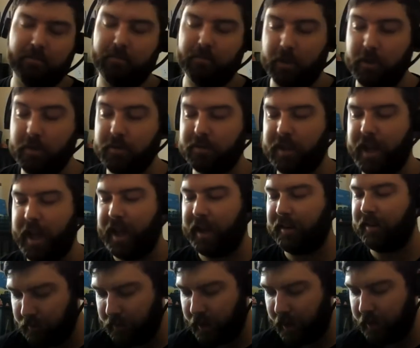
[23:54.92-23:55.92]
use that
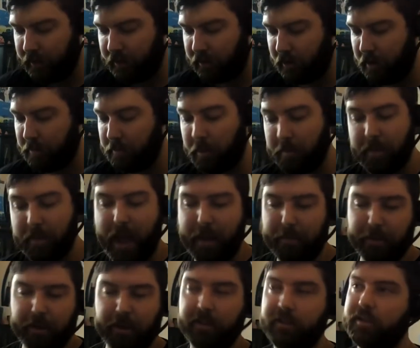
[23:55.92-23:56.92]
that thermal
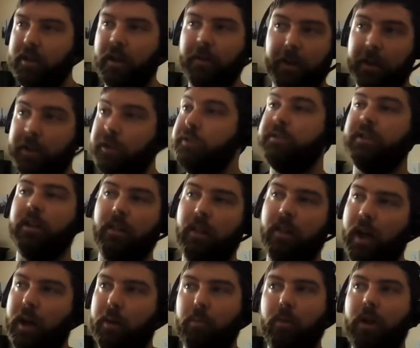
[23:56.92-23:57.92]
mapping stuff. I used it a
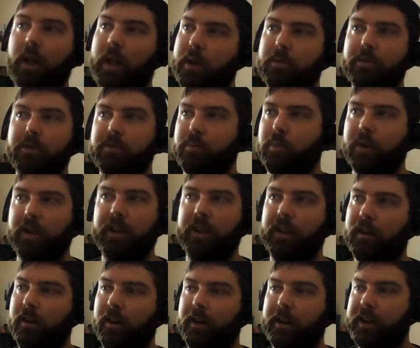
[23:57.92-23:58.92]
lot while I was working
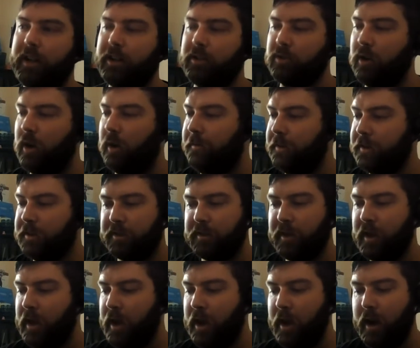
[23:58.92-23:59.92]
in an architecture office
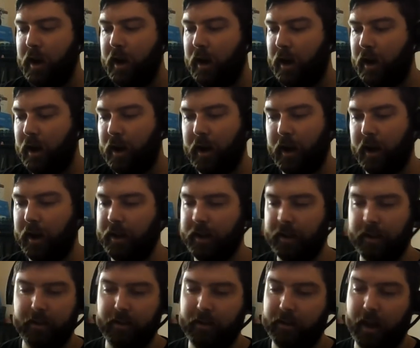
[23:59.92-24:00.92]
uh,
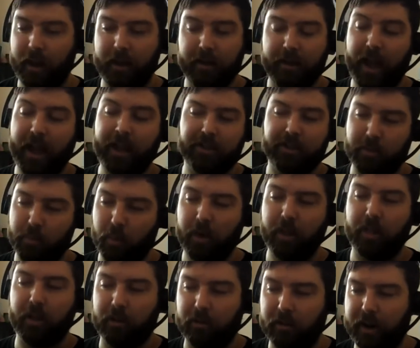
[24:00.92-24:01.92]
I and actually one
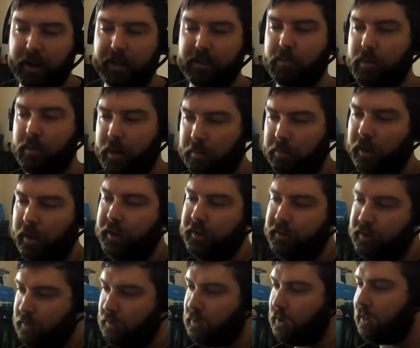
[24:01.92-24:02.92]
of the grants that we applied
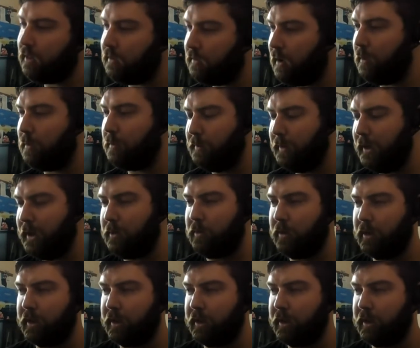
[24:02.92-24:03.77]
to, one of albeit one